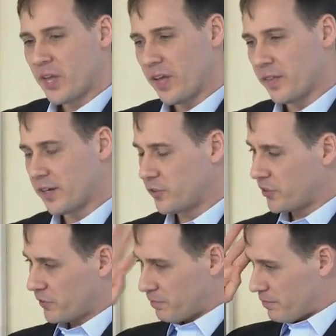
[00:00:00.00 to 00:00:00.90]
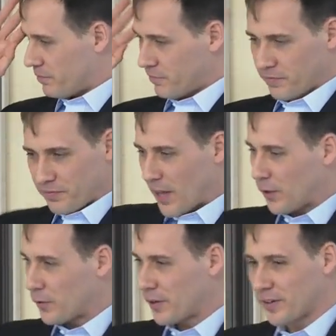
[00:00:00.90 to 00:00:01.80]
and then just
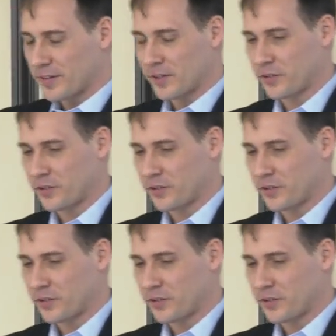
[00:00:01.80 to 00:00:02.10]
followed a, a,